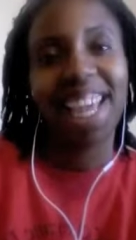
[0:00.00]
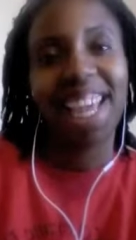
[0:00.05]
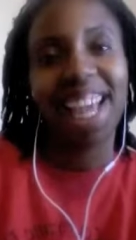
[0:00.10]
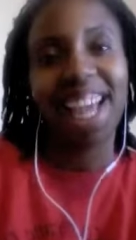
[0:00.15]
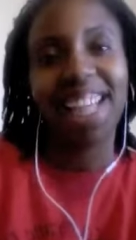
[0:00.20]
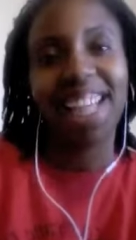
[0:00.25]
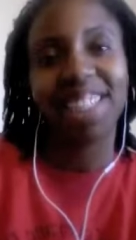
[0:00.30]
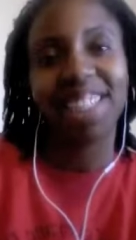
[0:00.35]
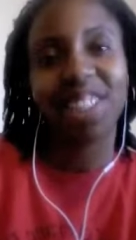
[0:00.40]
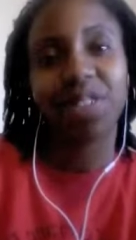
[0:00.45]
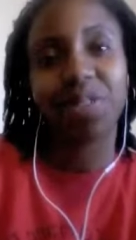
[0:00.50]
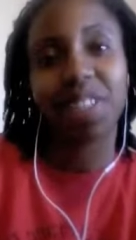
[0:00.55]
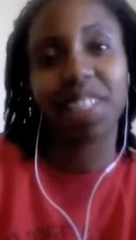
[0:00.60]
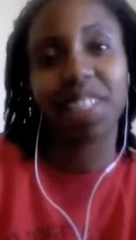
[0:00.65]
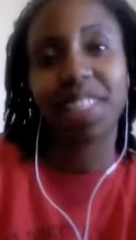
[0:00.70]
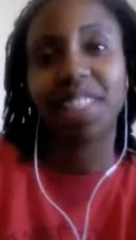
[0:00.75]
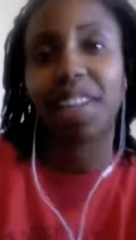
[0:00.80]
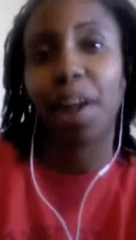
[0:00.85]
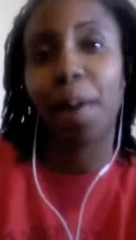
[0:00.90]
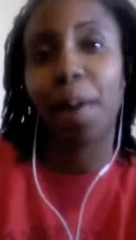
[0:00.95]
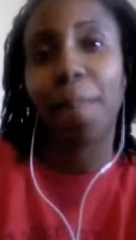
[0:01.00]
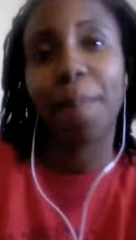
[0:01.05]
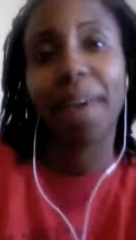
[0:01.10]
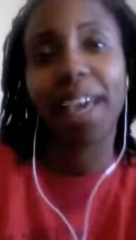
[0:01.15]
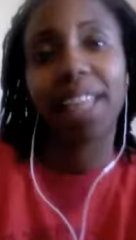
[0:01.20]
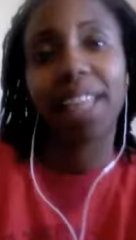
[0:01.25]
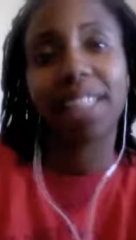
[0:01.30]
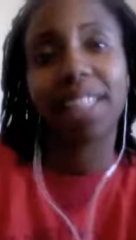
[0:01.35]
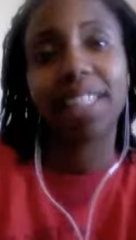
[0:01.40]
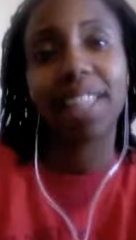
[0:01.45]
I just wanted to come
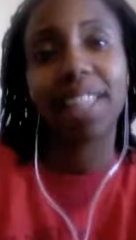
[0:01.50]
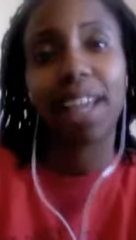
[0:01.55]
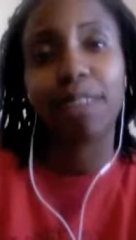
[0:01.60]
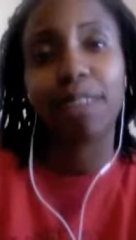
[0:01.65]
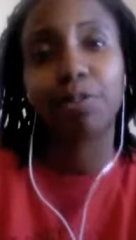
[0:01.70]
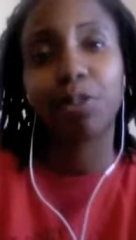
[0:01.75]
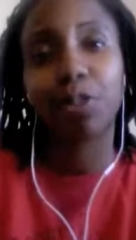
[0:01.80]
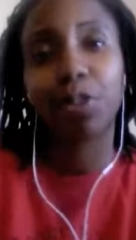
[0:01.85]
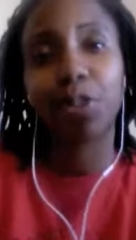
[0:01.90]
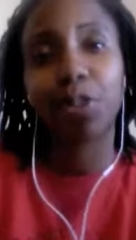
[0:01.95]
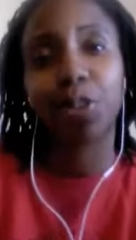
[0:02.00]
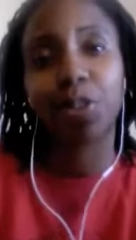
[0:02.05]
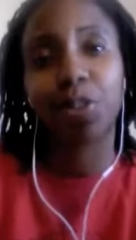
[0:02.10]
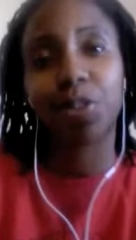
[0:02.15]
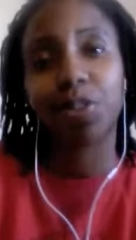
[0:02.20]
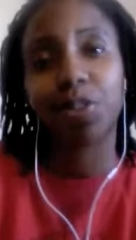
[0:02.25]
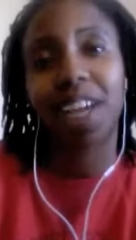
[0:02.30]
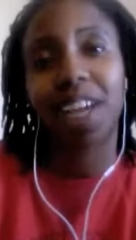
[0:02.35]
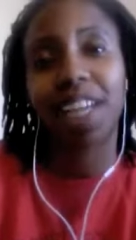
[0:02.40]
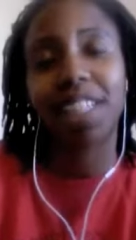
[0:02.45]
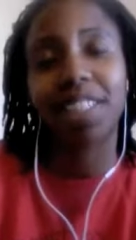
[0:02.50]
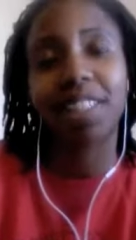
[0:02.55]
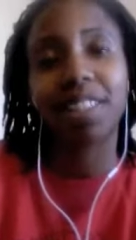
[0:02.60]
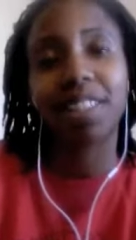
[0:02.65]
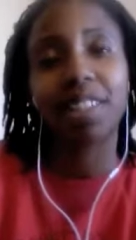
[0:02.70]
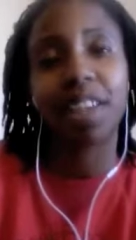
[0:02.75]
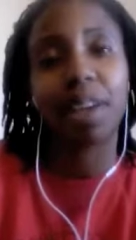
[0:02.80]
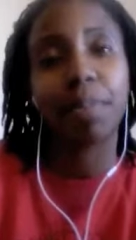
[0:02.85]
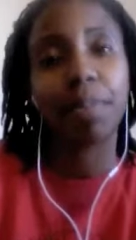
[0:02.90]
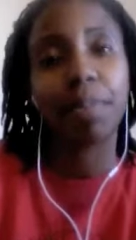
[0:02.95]
back this afternoon. I
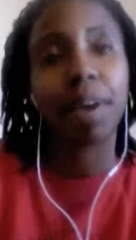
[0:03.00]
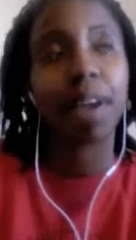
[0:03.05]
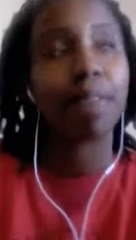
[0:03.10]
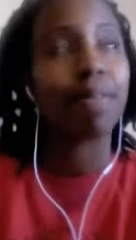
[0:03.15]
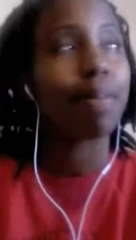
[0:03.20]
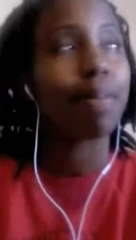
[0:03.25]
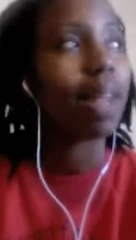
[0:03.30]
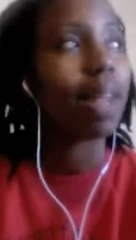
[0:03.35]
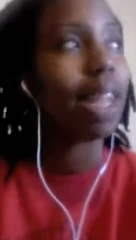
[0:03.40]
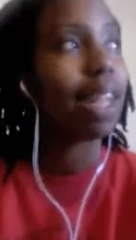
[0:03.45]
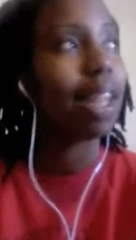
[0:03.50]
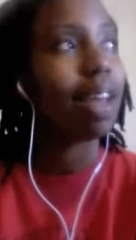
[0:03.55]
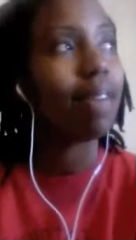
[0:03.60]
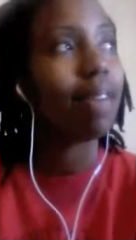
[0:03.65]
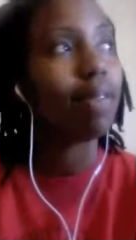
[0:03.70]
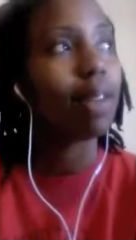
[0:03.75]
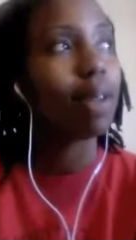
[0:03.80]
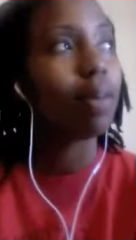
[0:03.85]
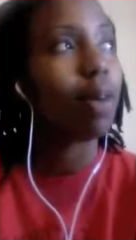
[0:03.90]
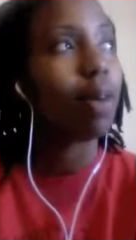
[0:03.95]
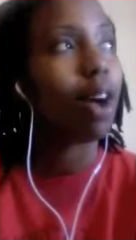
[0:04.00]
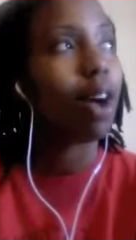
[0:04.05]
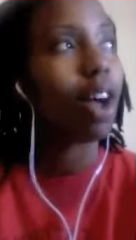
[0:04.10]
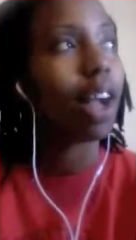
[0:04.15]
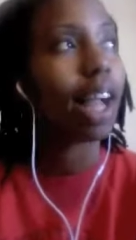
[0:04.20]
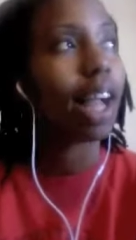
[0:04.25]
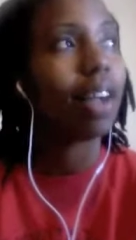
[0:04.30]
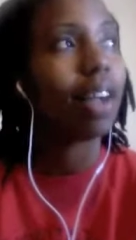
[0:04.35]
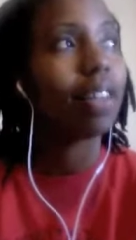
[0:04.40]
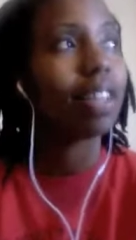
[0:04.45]
just came back from a lovely
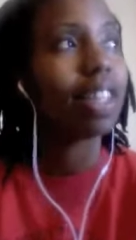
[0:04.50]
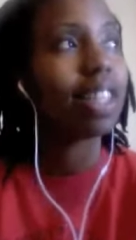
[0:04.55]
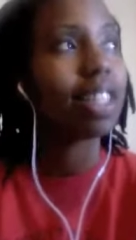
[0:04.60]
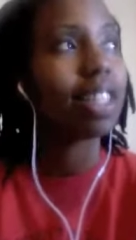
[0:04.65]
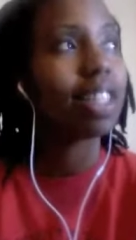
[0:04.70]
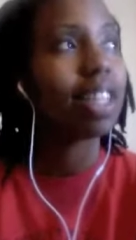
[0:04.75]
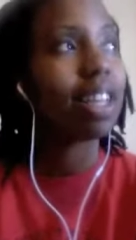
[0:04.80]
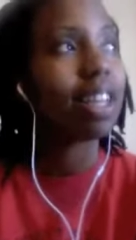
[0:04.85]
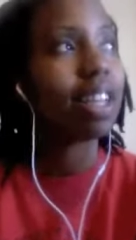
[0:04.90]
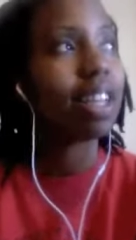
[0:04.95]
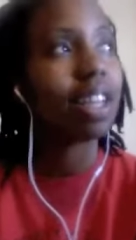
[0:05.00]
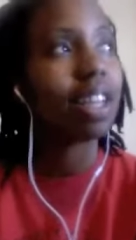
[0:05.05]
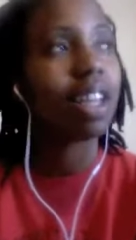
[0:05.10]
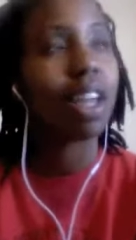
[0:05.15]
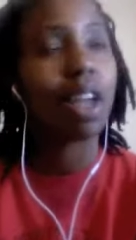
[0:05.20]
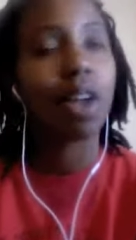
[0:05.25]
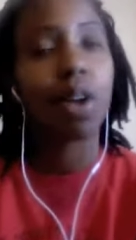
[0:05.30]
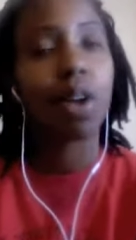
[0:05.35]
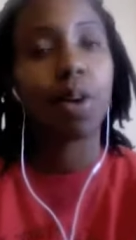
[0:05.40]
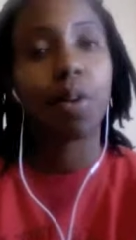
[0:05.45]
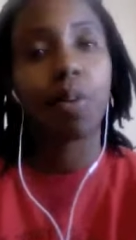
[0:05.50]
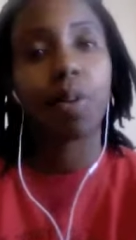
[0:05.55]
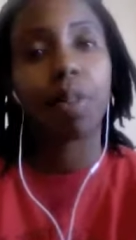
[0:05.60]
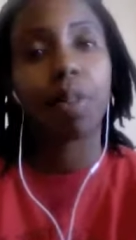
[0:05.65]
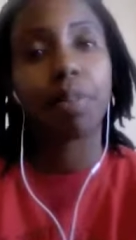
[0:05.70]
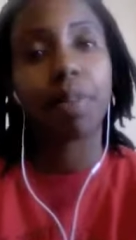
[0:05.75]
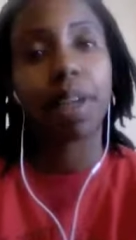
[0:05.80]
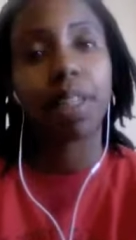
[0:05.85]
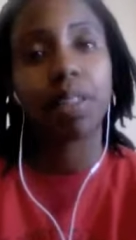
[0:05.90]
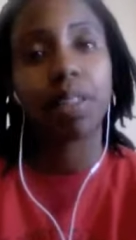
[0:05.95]
walk out in the sun
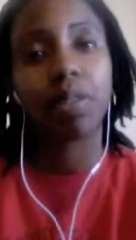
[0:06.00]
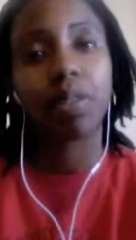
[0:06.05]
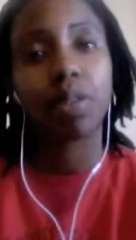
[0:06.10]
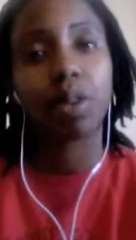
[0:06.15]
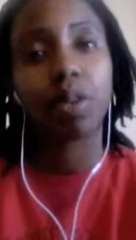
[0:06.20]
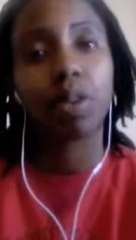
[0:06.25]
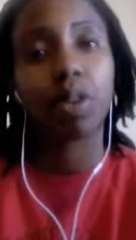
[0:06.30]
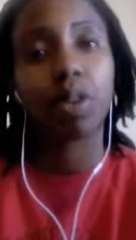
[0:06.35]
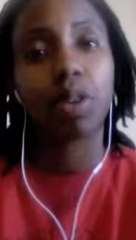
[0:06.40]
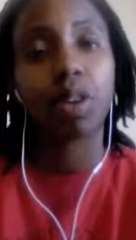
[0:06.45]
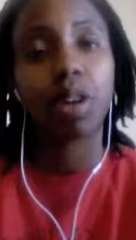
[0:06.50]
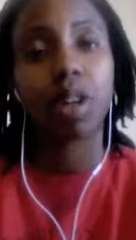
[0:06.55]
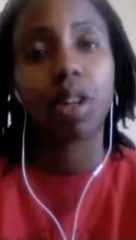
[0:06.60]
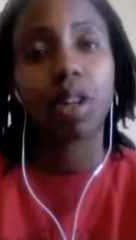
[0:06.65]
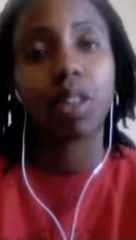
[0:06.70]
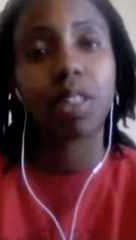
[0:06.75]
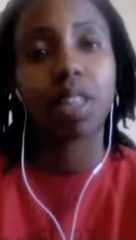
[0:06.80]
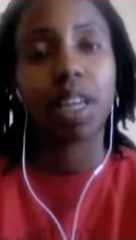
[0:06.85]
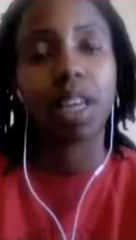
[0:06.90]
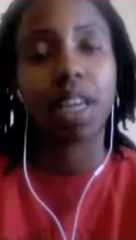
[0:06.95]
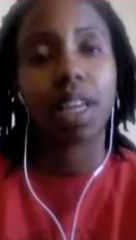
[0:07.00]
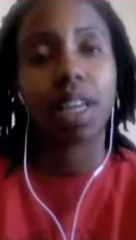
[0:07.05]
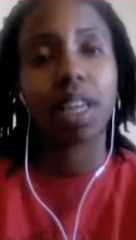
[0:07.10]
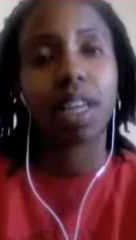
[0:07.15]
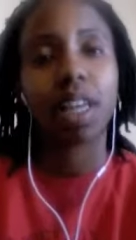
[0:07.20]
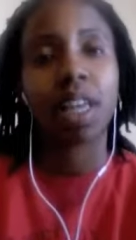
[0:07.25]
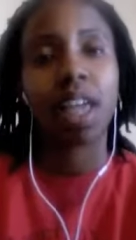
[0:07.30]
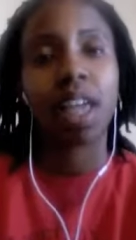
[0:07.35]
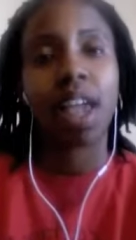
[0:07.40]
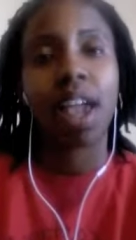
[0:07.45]
with my two little girls,
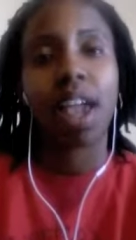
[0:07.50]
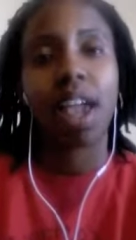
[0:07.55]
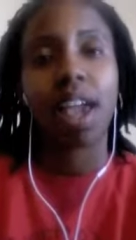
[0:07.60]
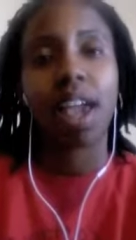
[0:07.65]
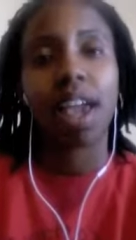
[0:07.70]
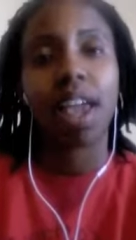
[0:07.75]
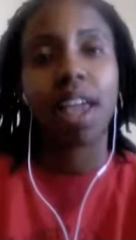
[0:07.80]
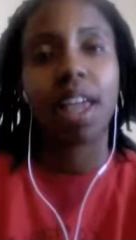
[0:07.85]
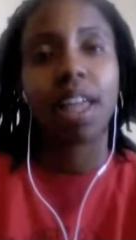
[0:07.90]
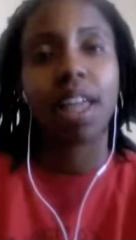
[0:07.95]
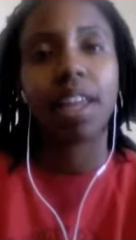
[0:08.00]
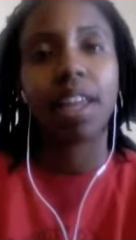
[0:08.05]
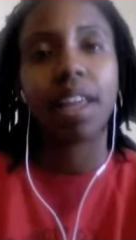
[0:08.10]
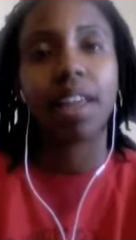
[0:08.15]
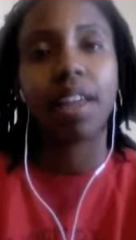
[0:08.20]
and it